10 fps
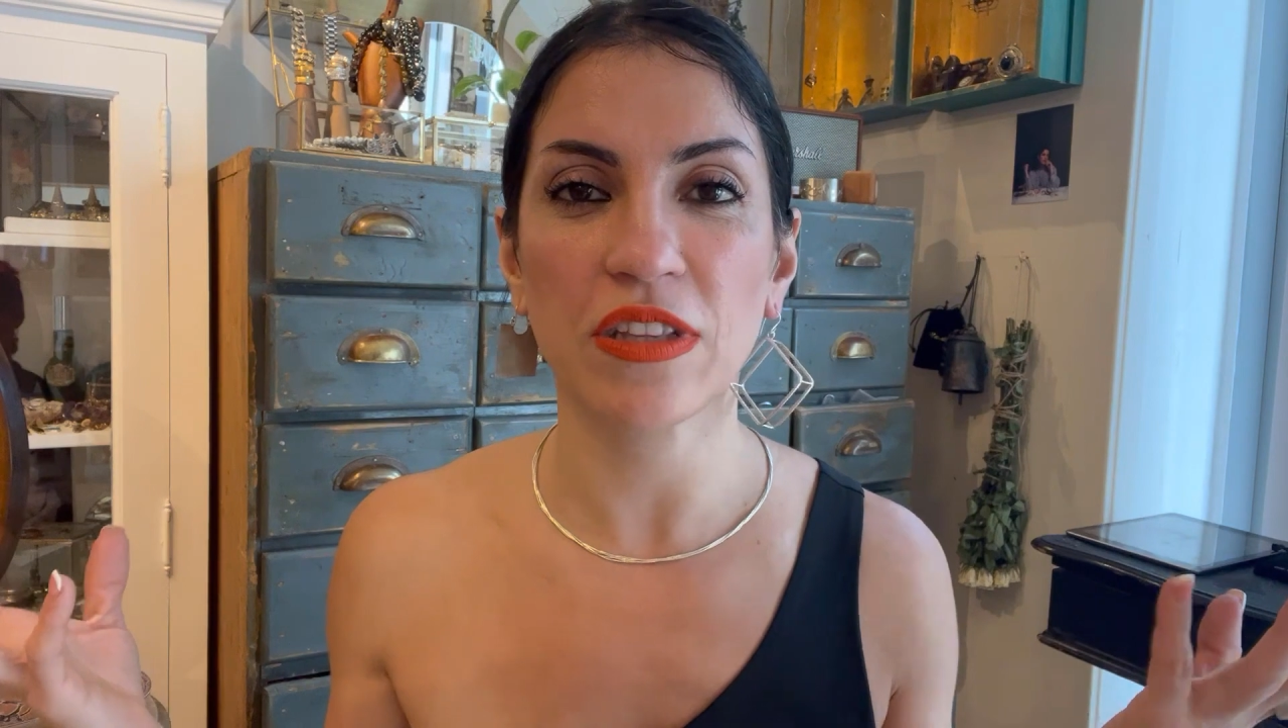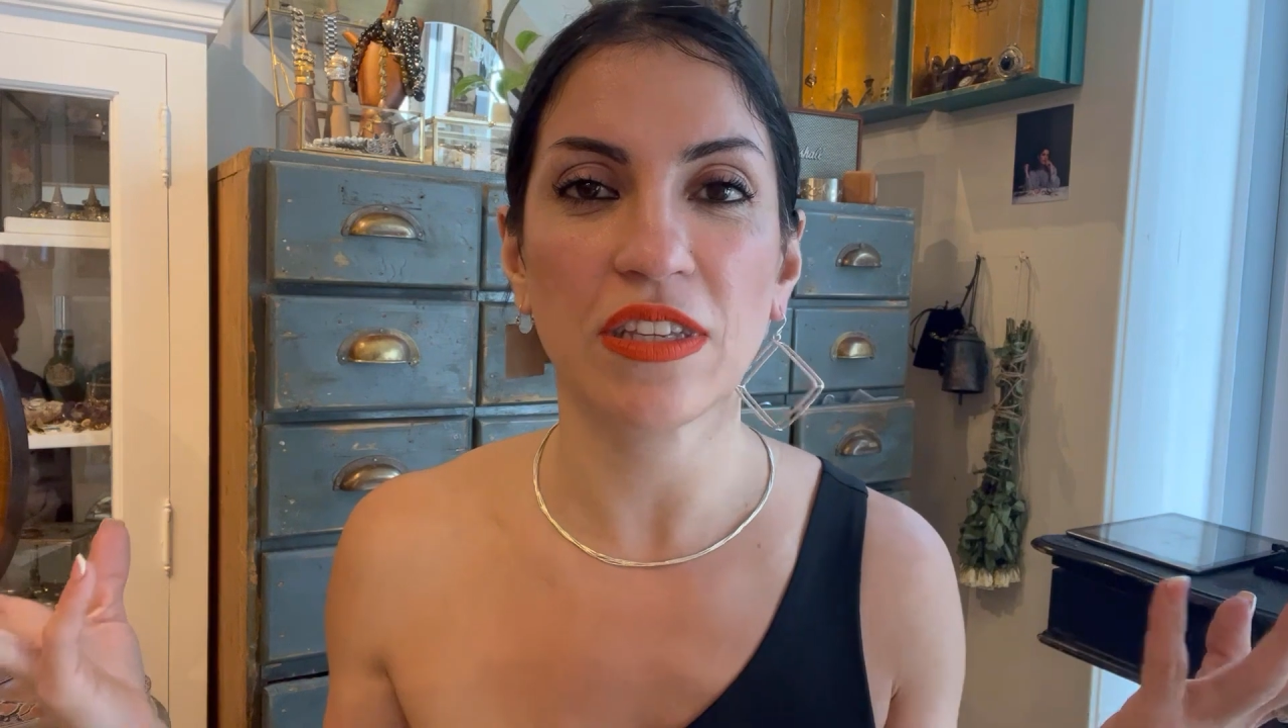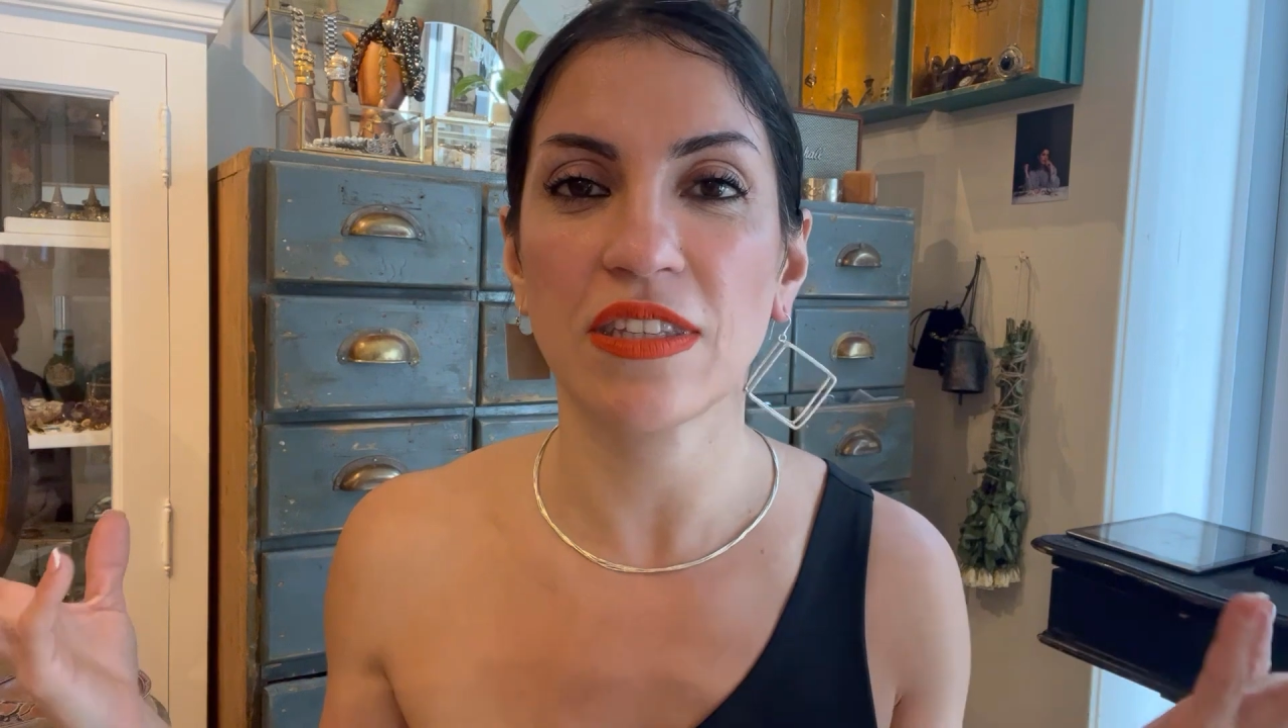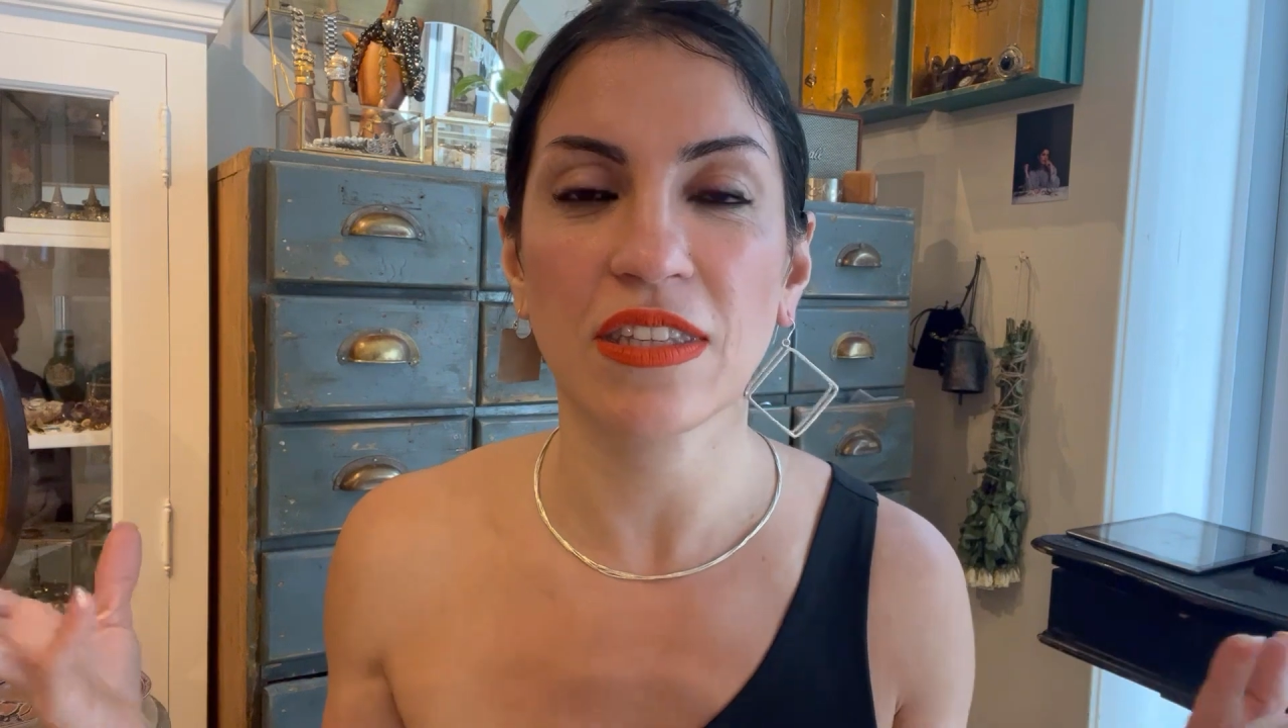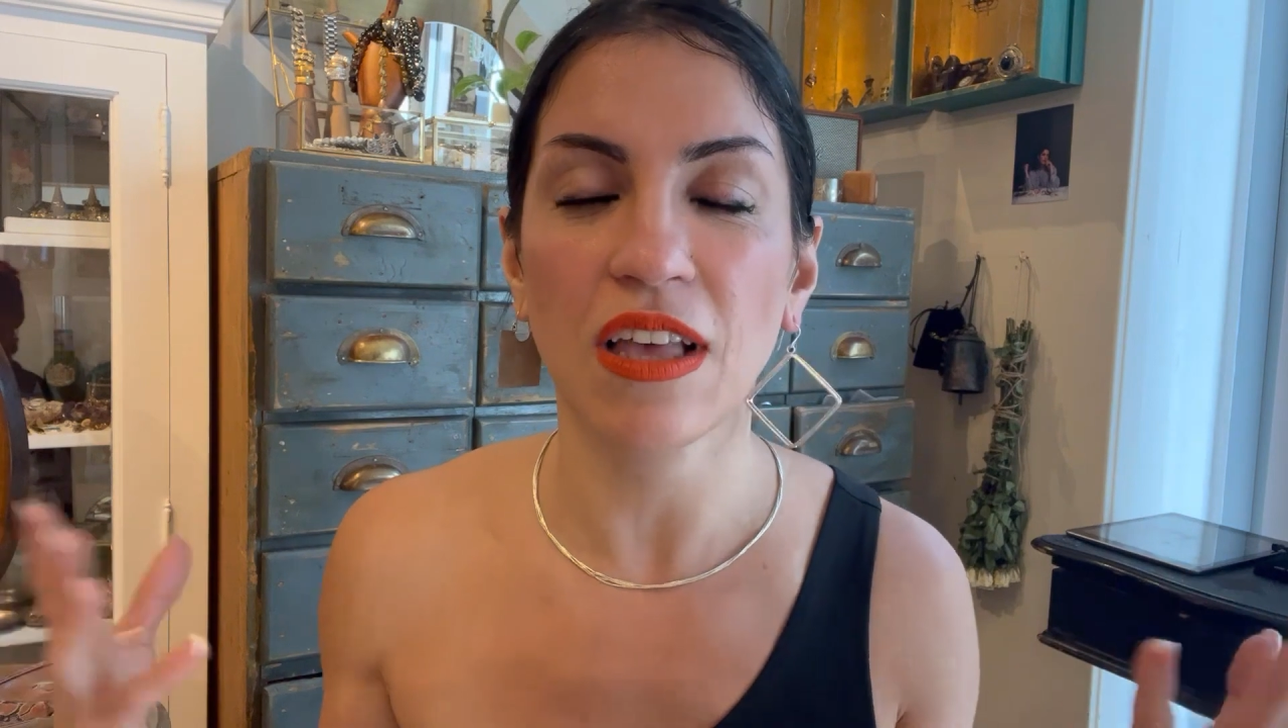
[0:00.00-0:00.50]

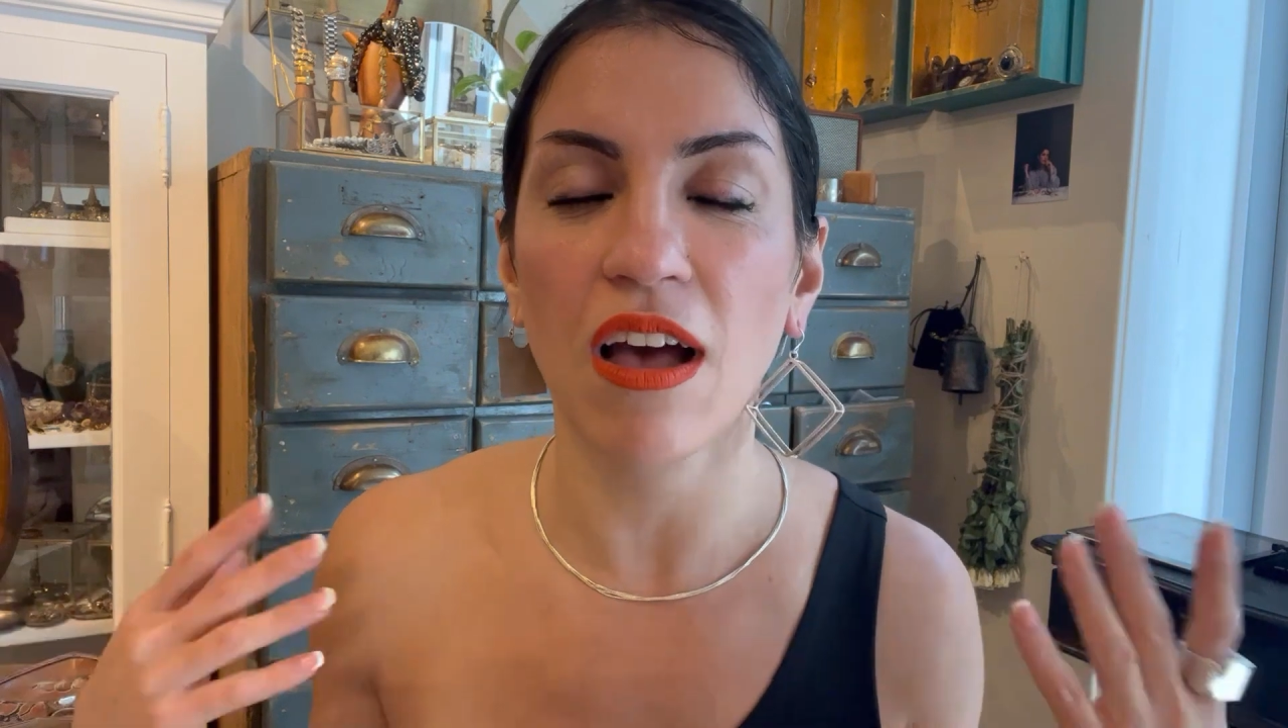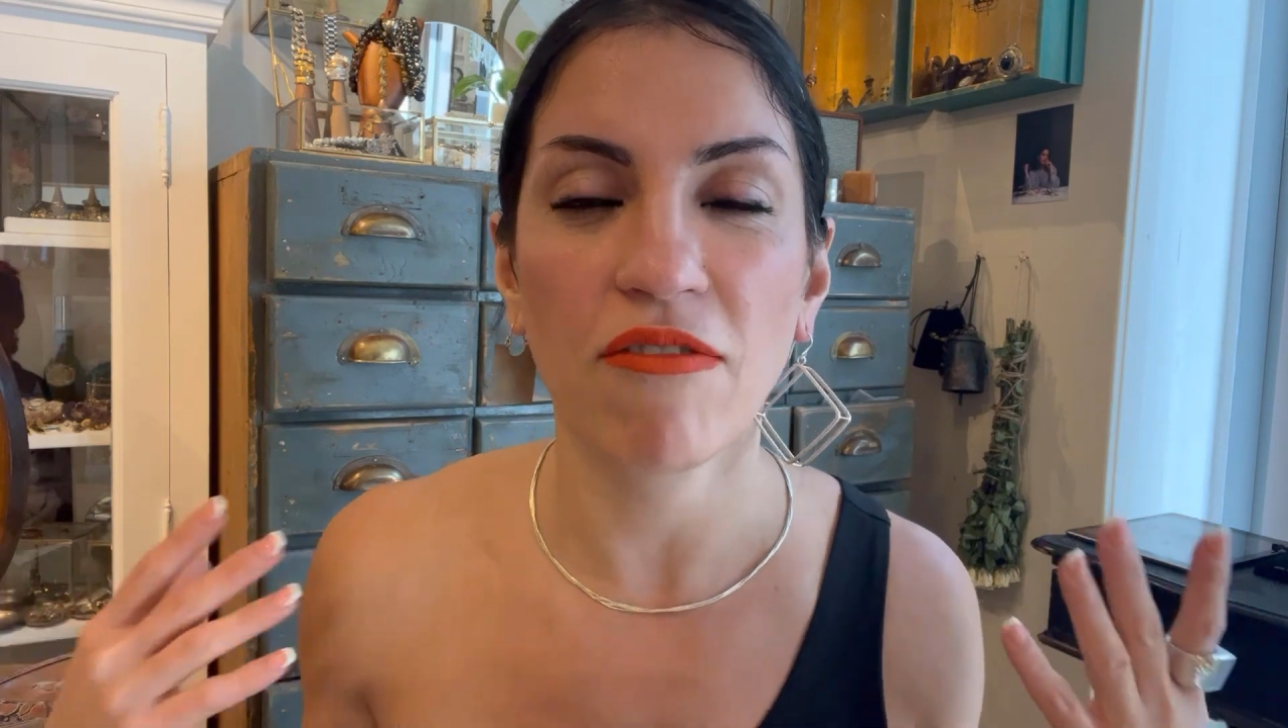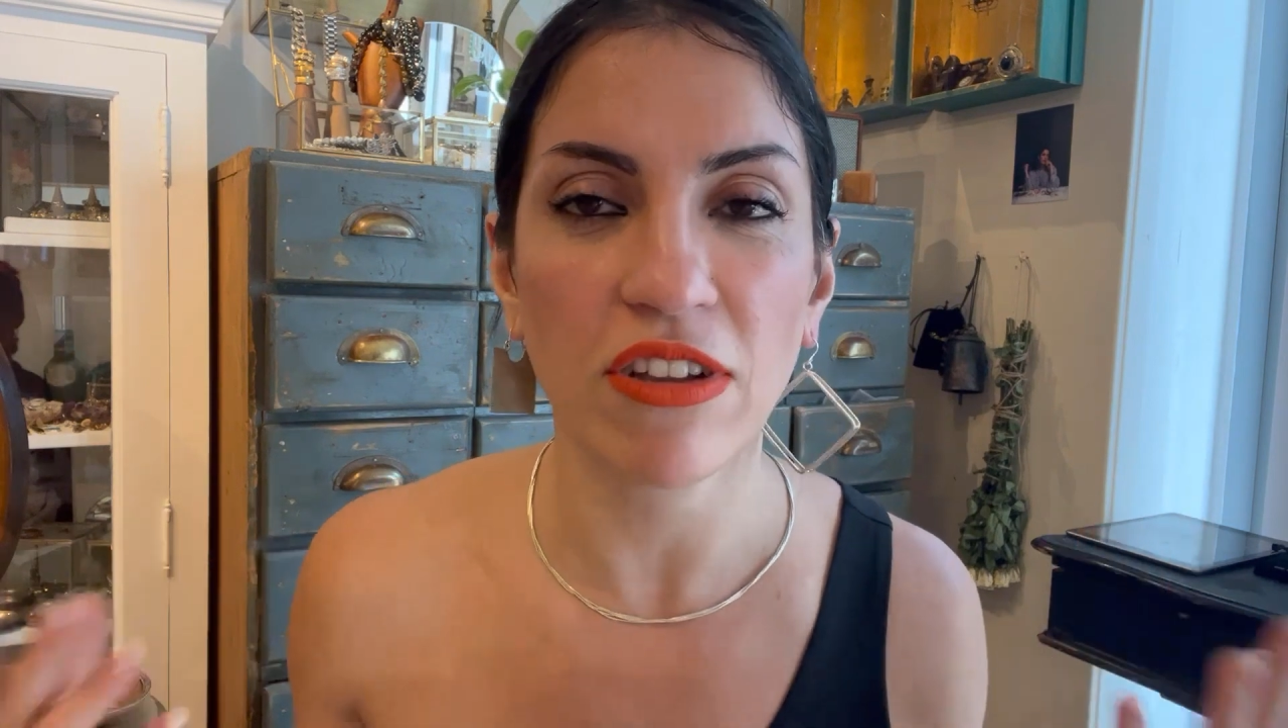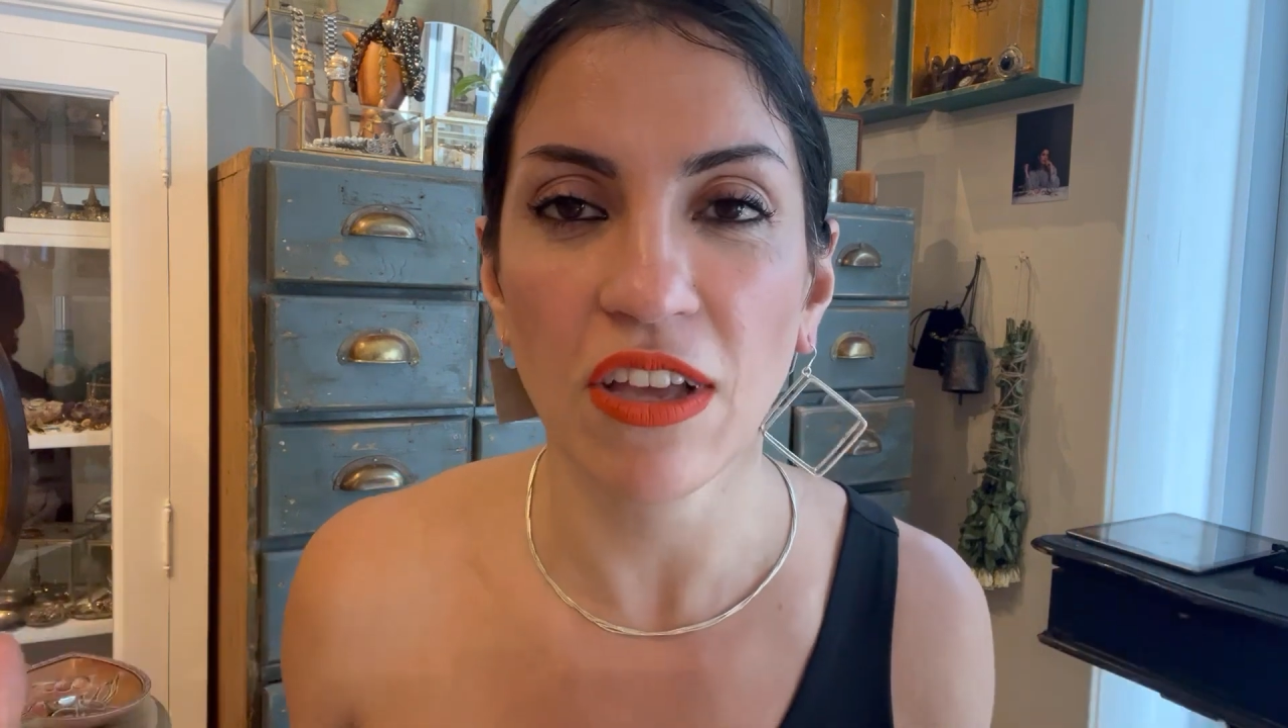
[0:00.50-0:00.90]
This is what